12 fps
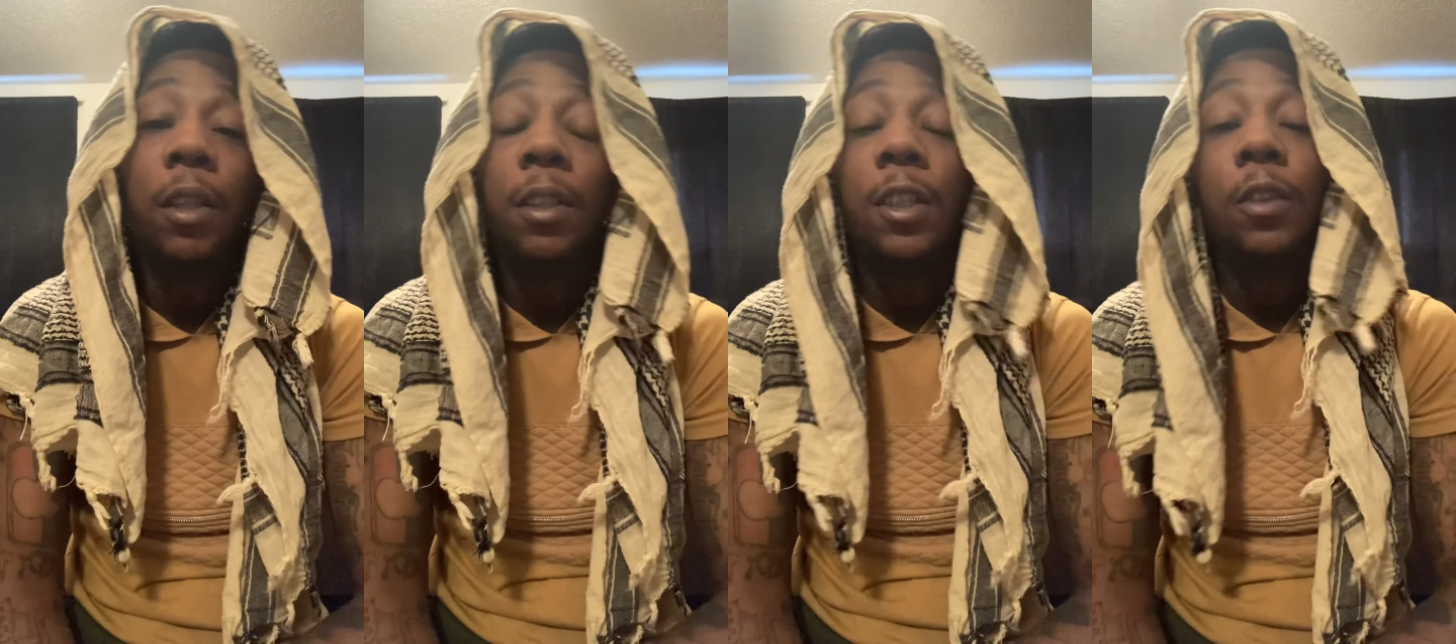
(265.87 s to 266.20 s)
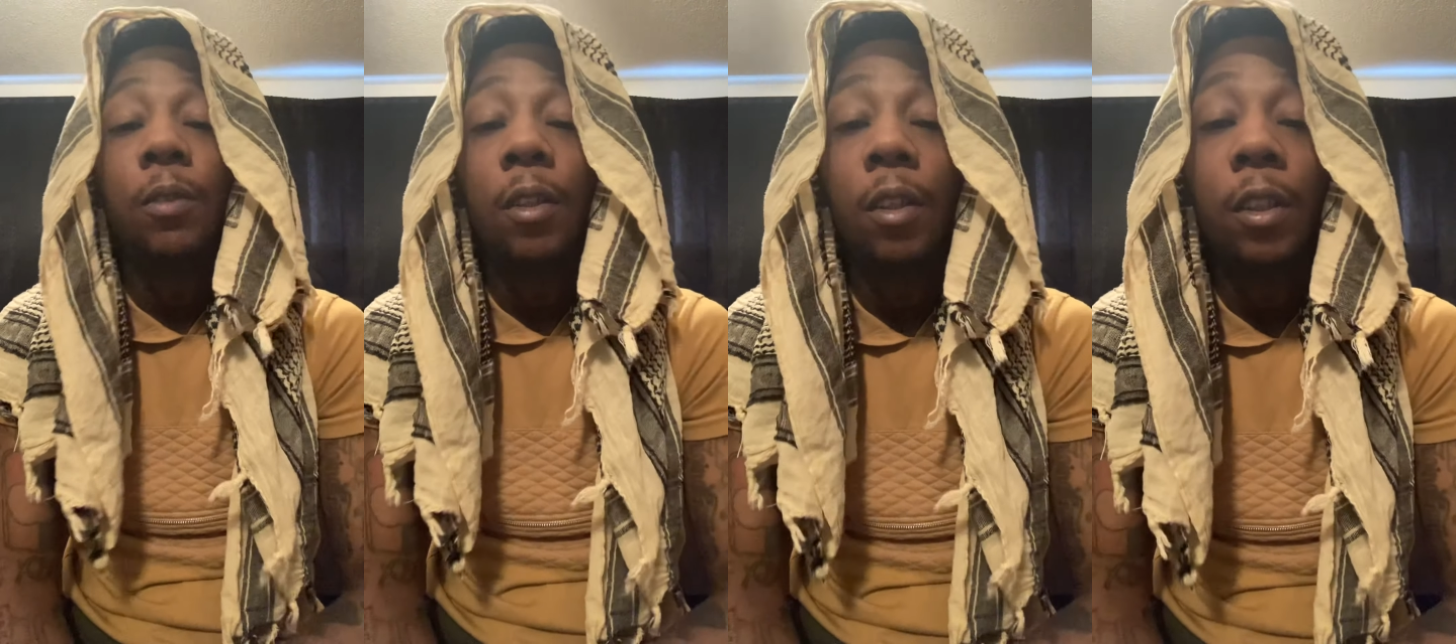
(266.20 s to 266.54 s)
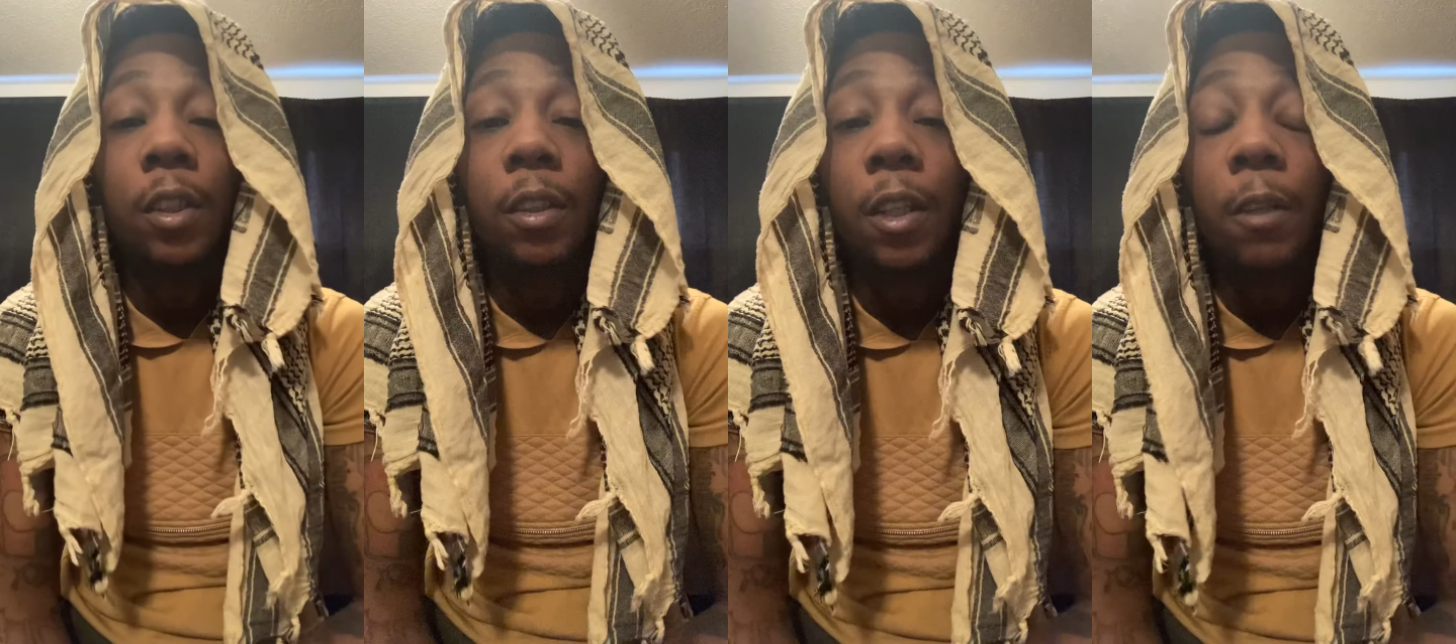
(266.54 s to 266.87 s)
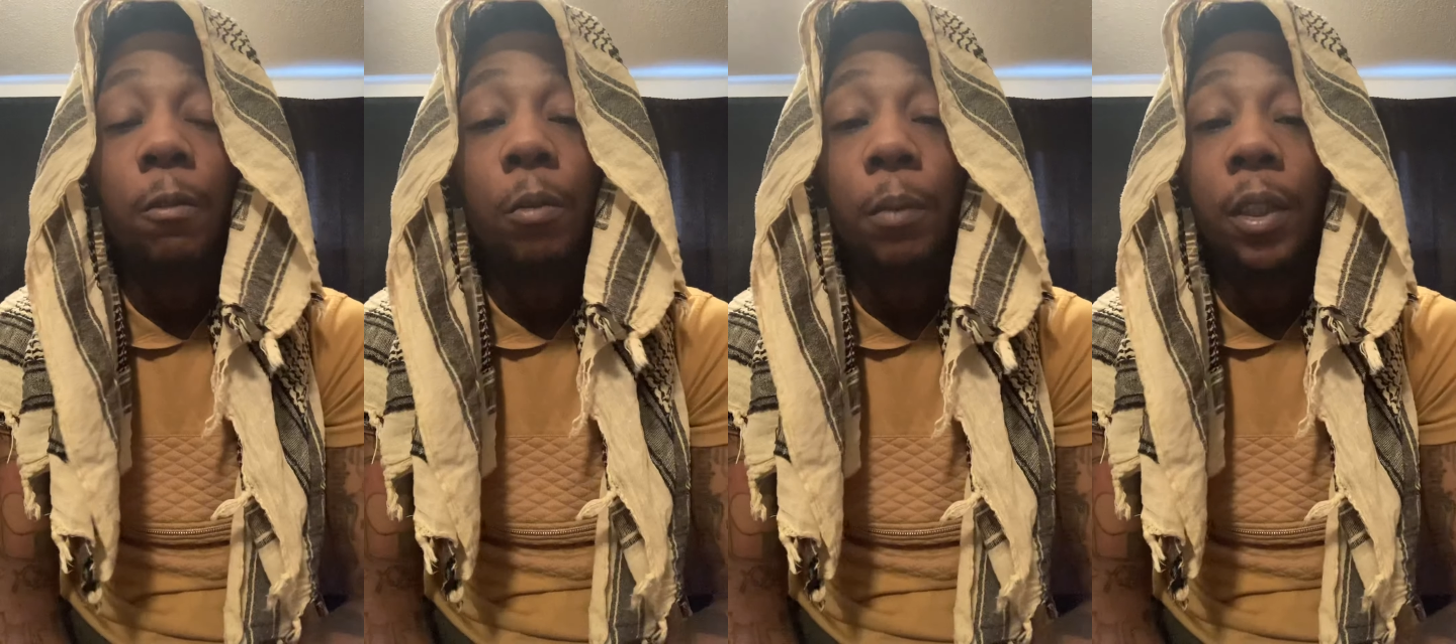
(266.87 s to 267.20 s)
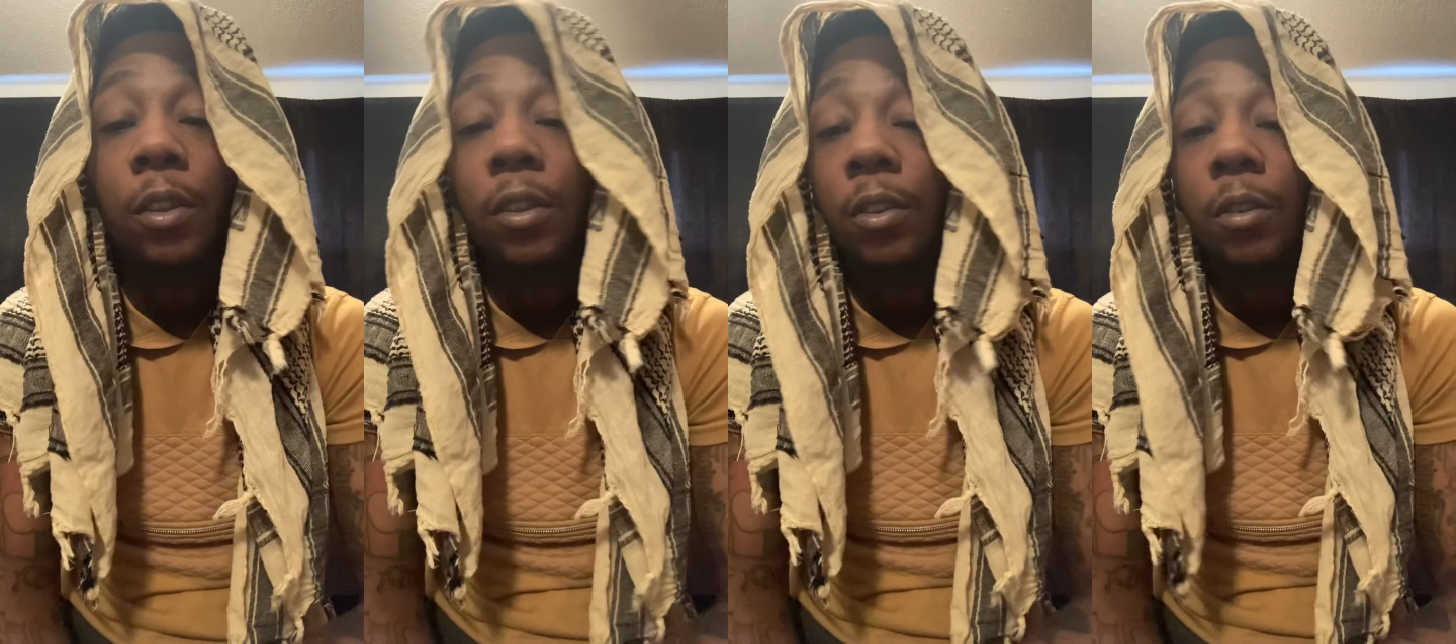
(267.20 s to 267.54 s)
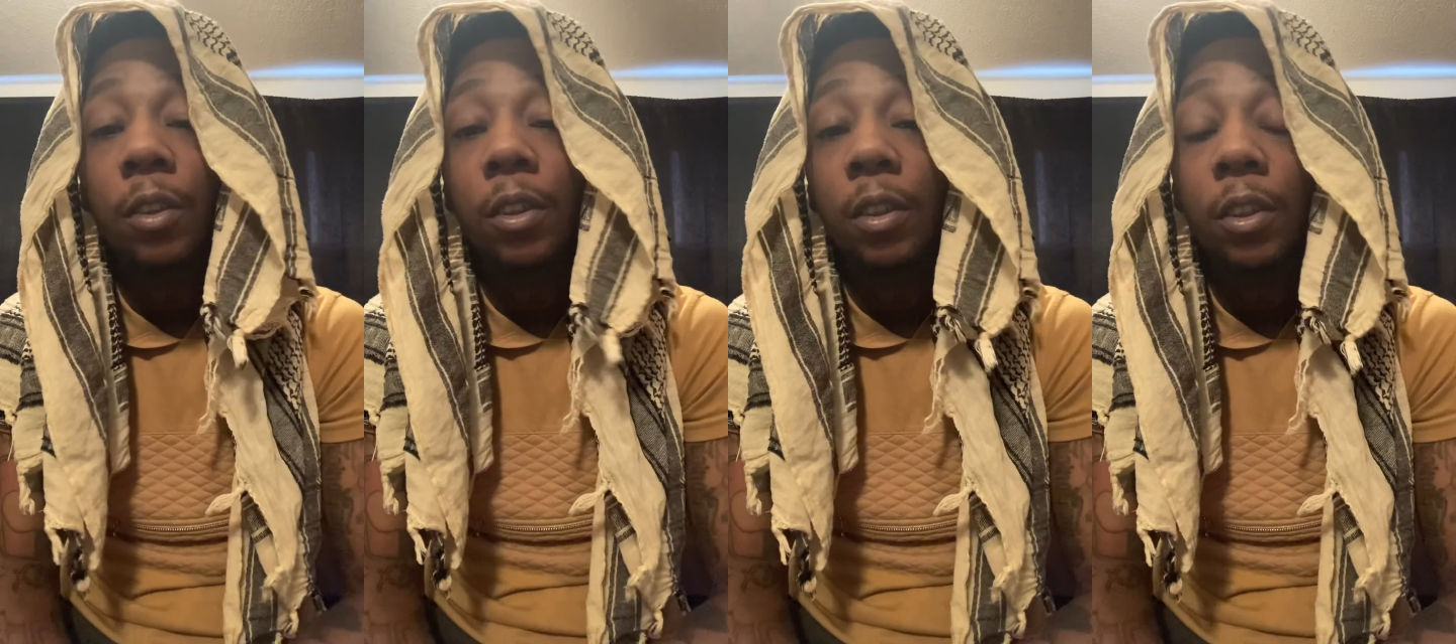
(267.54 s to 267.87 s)
Thanks for all the information you
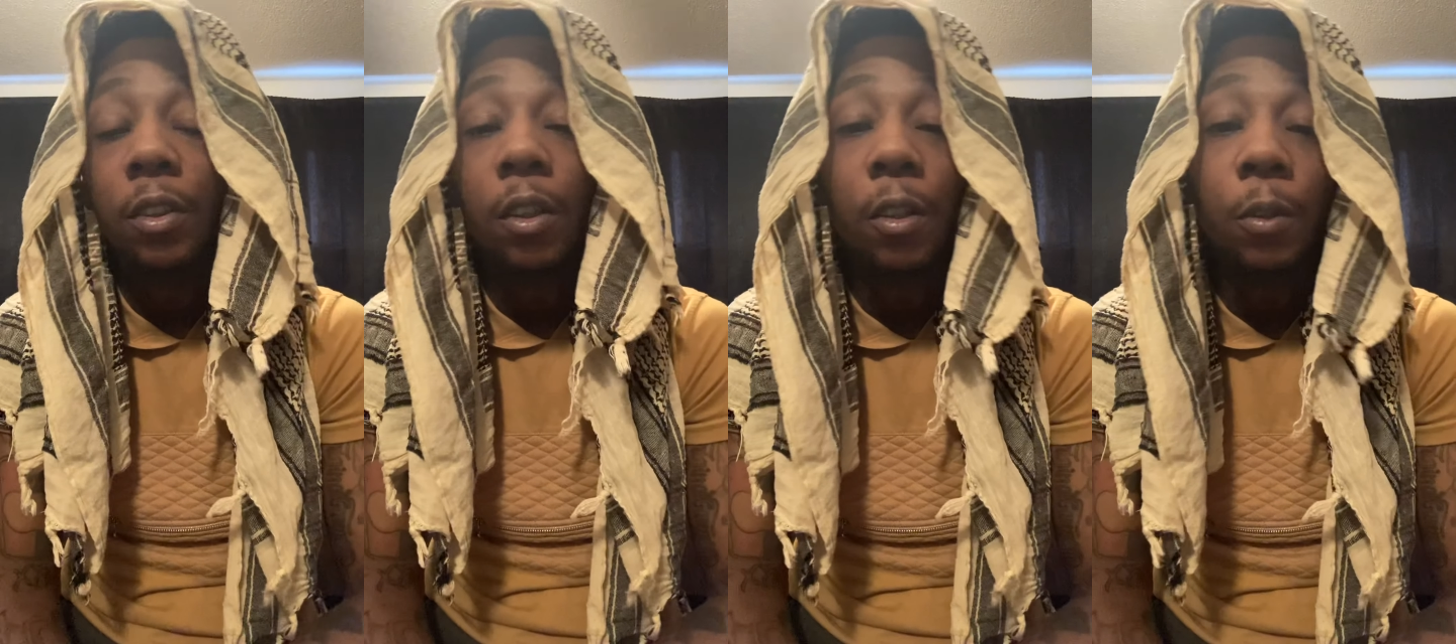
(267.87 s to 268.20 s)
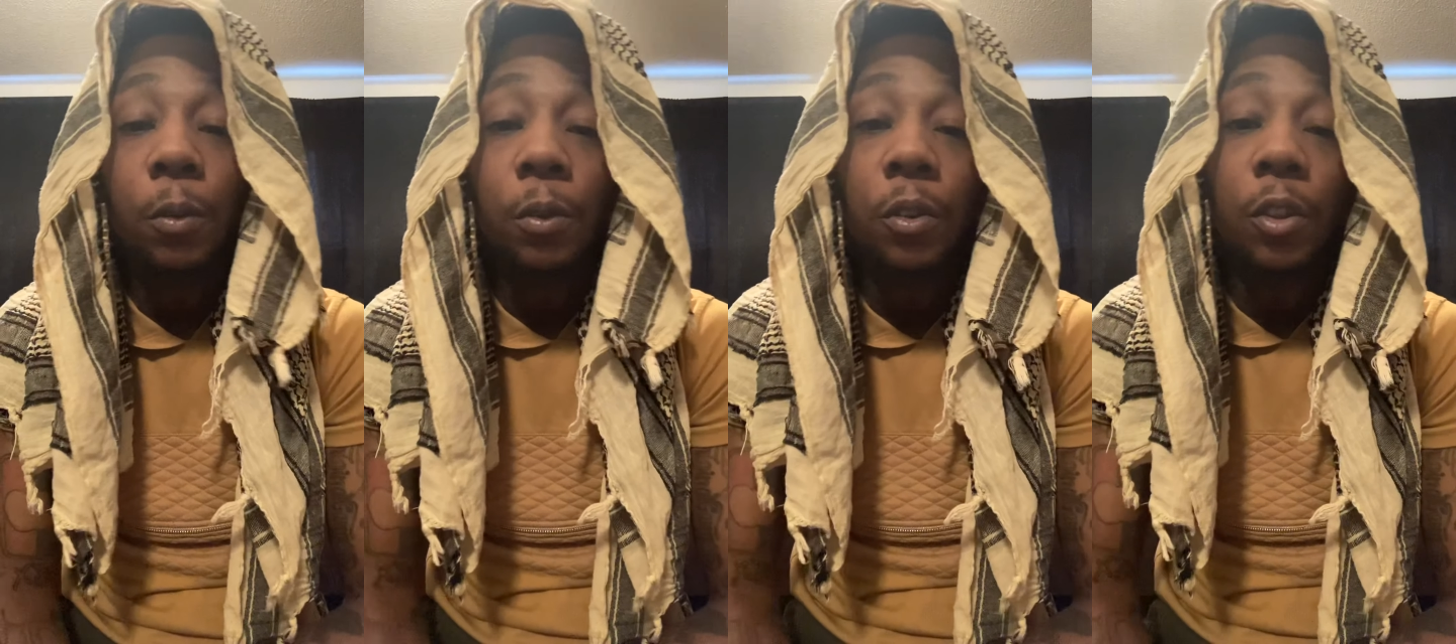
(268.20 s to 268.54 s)
done disclosed,